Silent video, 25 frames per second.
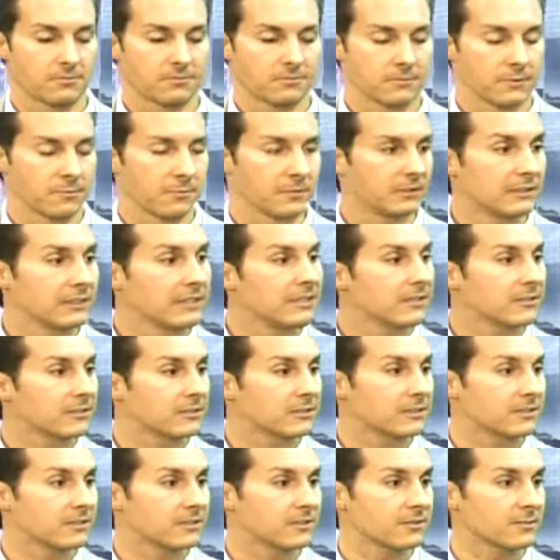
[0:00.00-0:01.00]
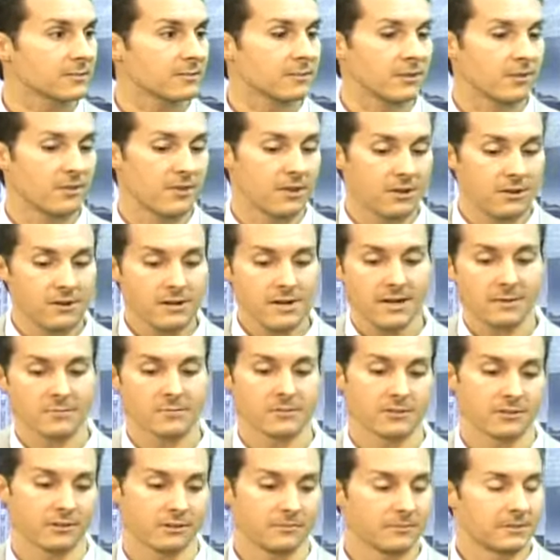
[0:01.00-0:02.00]
from the legal system, but their
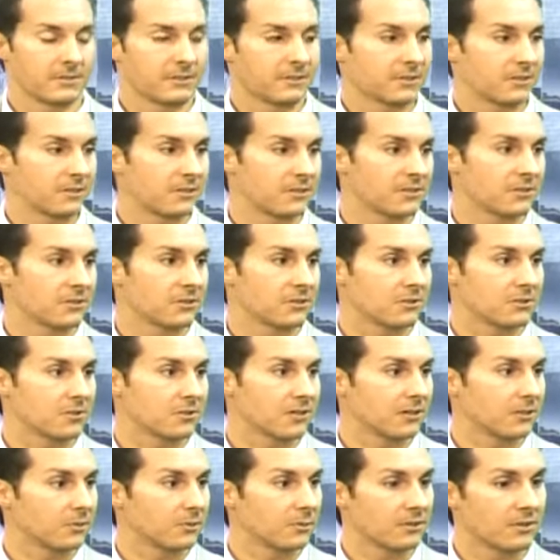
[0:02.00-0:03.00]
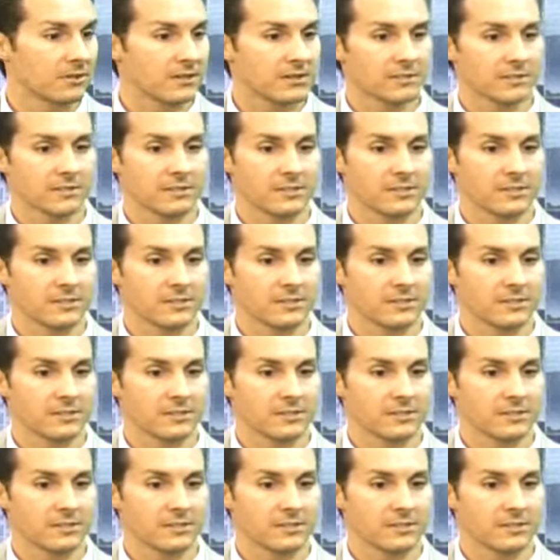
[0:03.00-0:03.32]
names are, you know, associated with this.